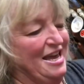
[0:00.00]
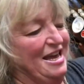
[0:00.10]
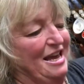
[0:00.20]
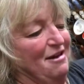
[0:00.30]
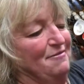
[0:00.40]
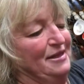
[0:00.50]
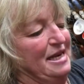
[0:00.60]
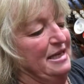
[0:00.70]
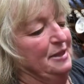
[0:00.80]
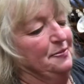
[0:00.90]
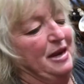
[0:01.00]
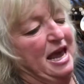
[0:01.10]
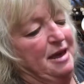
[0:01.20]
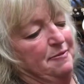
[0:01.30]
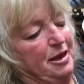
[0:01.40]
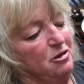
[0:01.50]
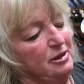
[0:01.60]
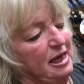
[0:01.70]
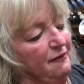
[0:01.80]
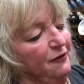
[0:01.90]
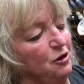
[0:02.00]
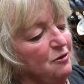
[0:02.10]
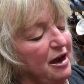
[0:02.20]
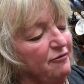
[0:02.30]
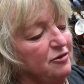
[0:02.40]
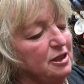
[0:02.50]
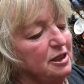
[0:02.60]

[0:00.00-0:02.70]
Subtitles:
comes into play, because if you haven't